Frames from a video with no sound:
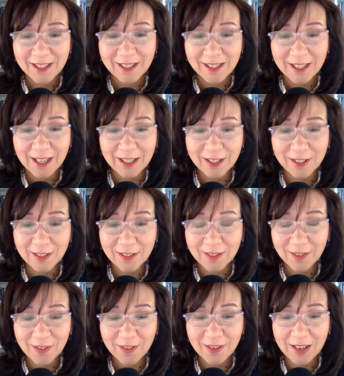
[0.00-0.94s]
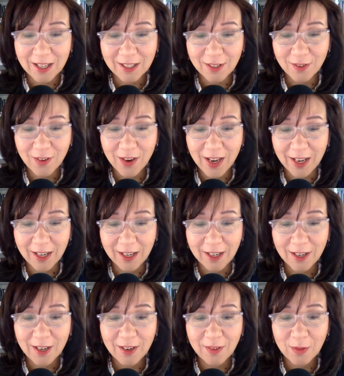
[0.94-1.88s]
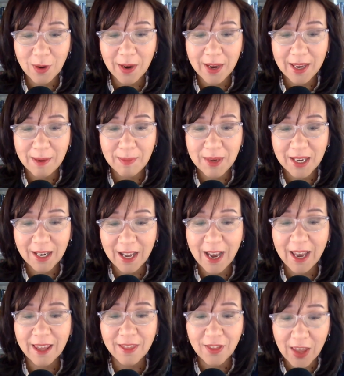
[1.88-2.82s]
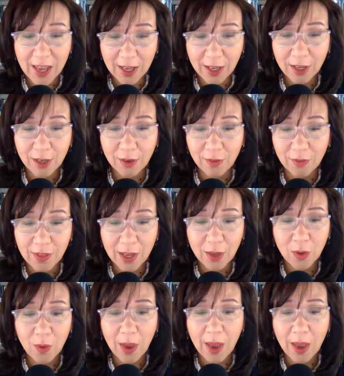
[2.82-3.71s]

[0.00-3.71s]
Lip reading: That's great. Well, Amy Lai, thank you. Thank you,